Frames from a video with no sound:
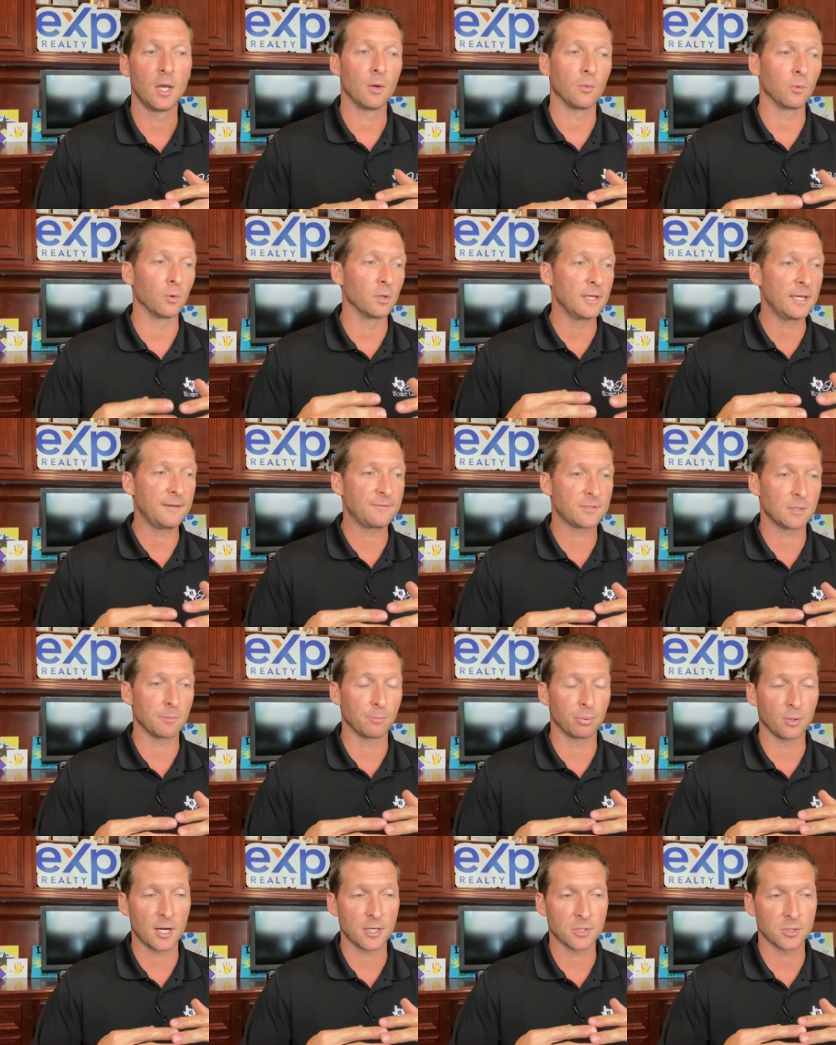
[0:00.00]
relieve some
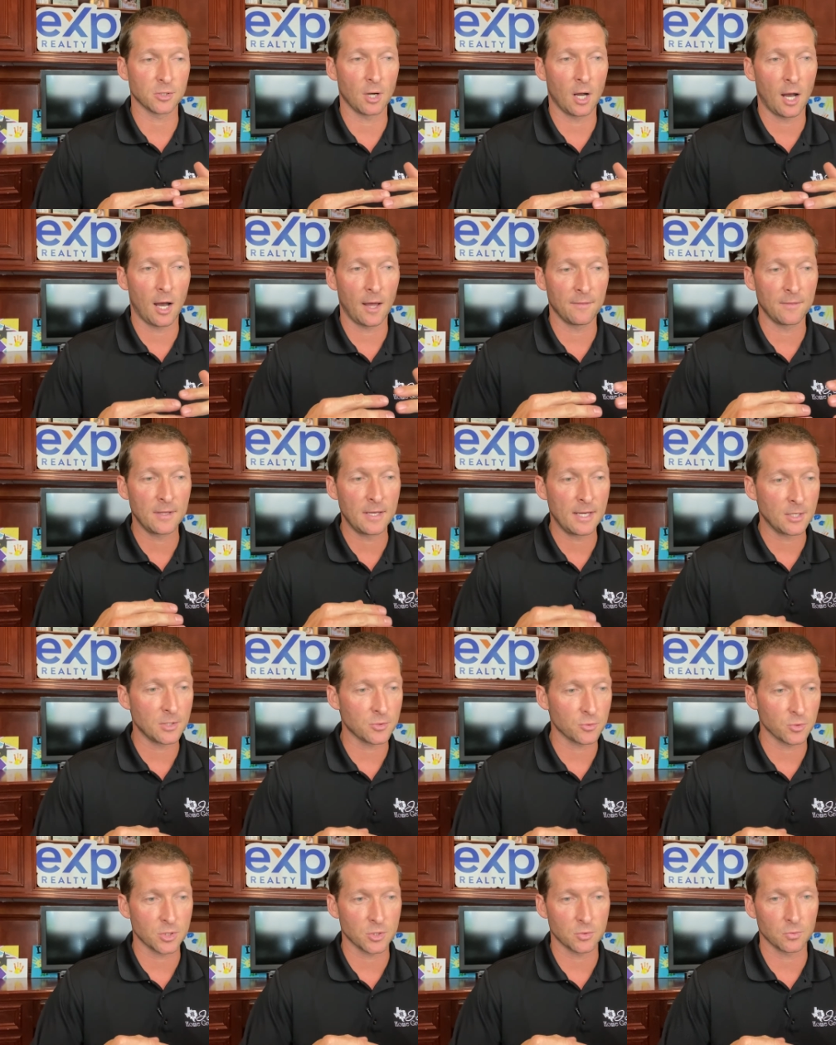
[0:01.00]
pressure on the
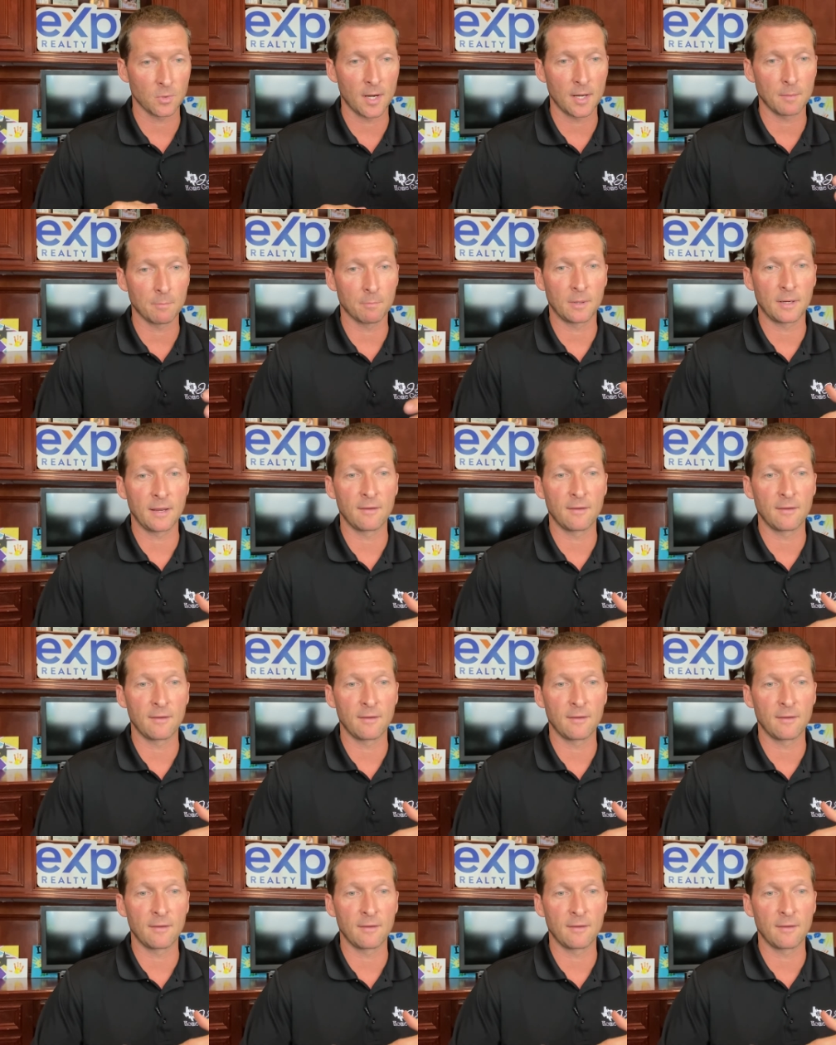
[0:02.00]
interest rate,